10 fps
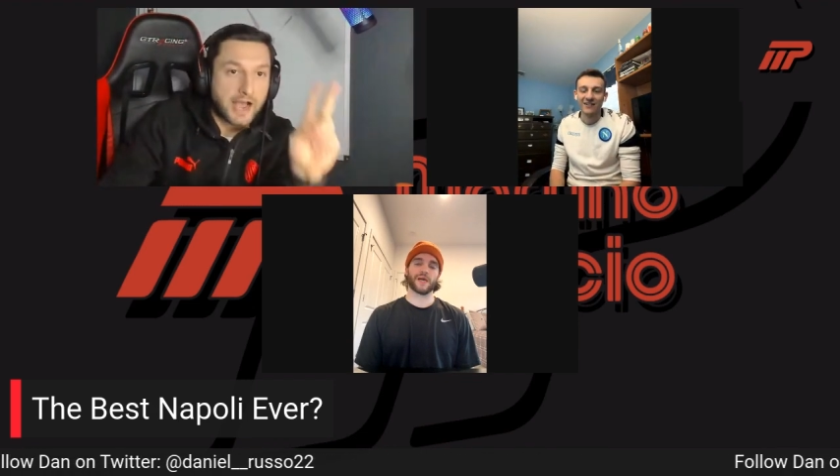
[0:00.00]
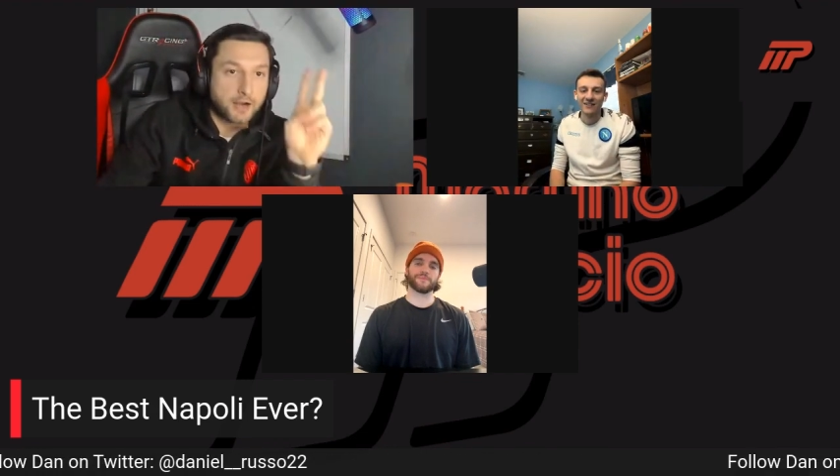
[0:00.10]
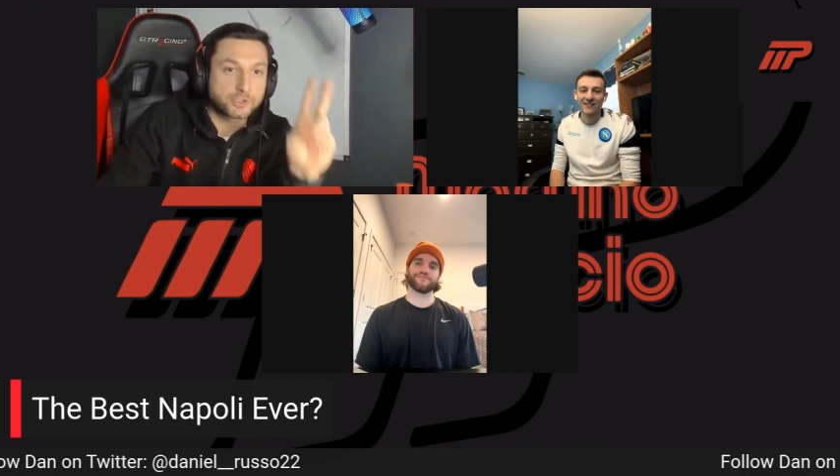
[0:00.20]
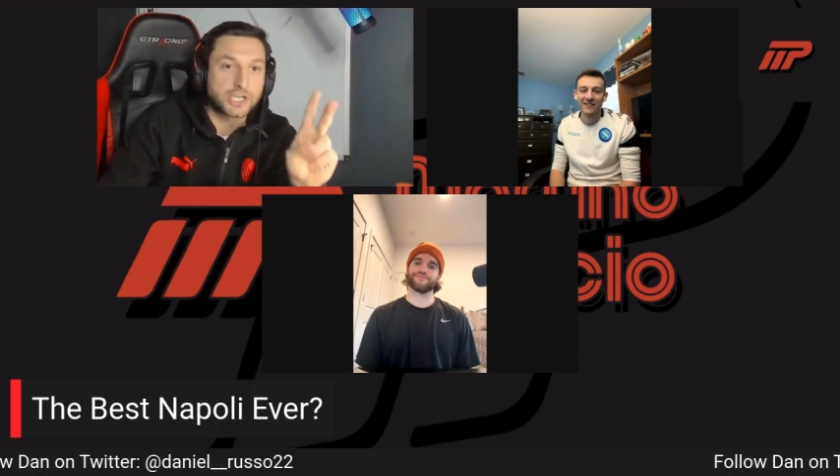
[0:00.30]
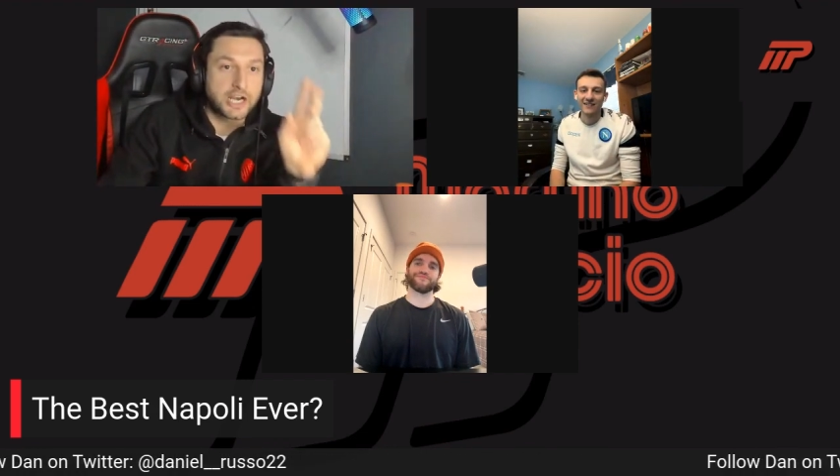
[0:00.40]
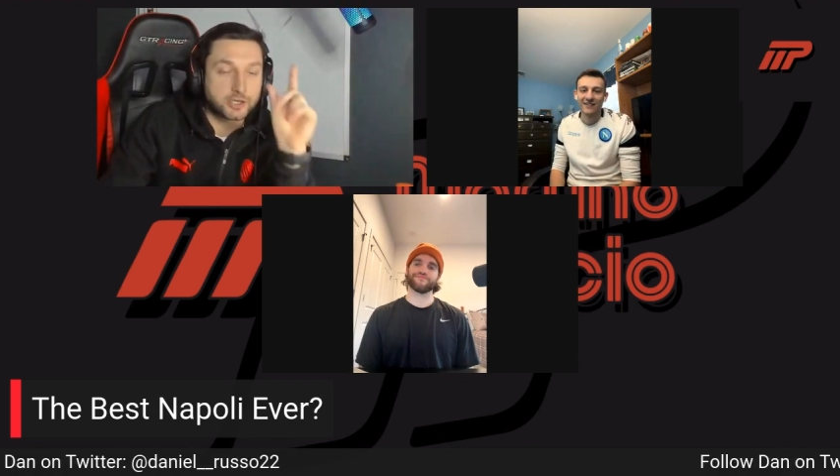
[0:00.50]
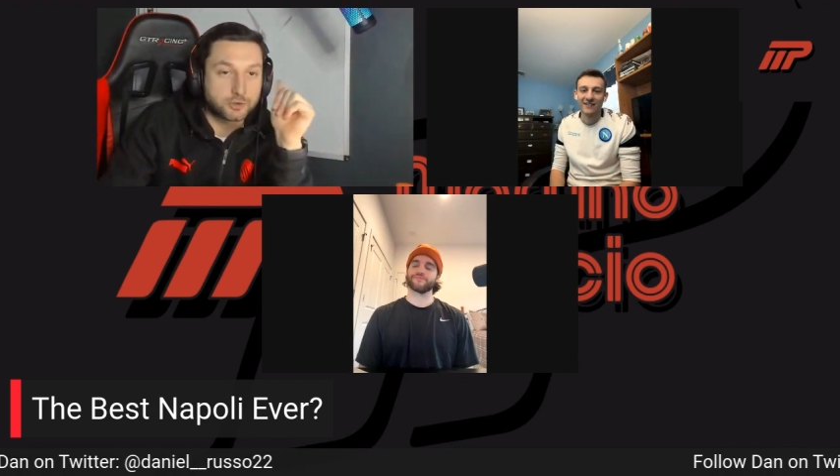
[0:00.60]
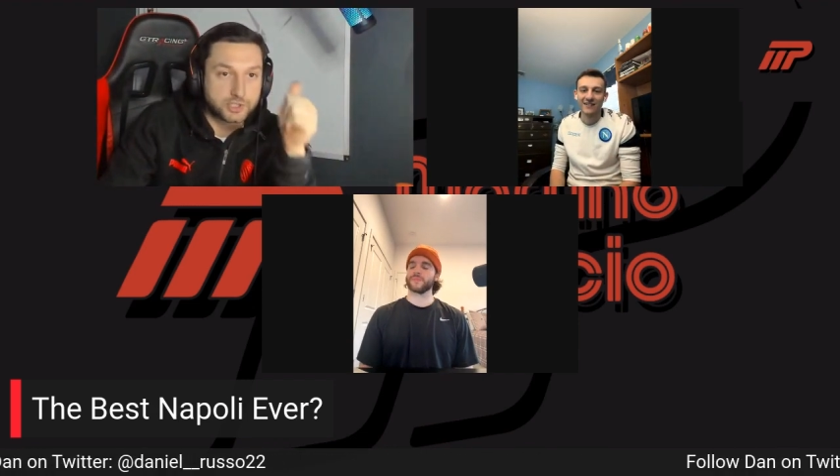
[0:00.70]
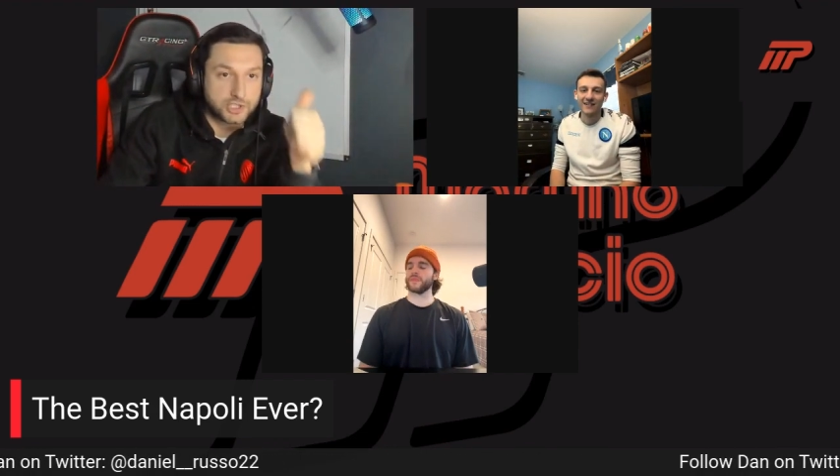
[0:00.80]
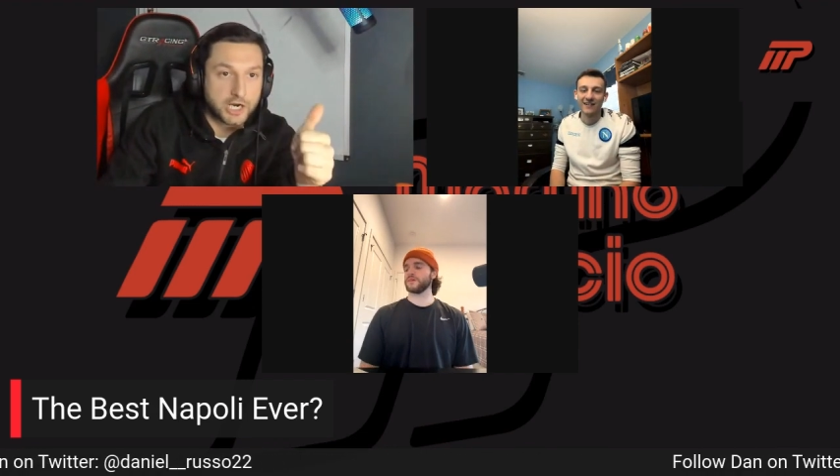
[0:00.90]
outside of
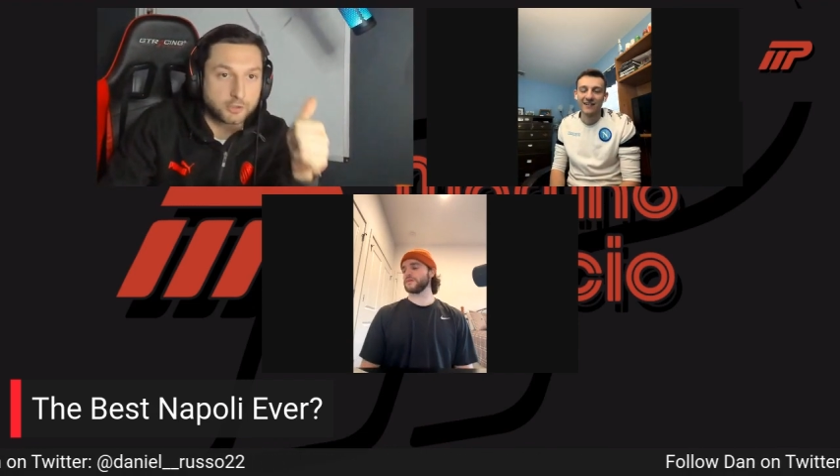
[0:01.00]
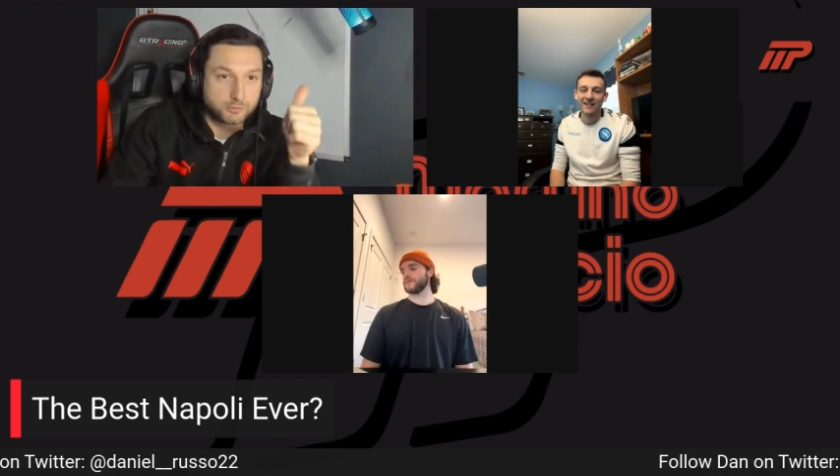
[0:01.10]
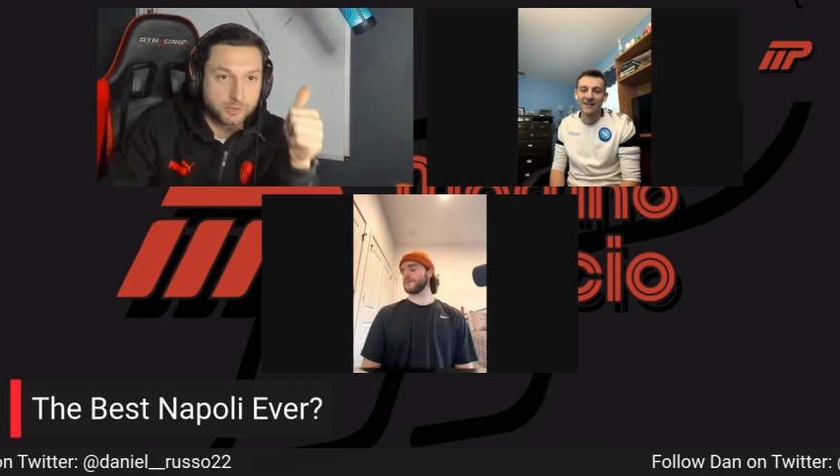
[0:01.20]
Cristiano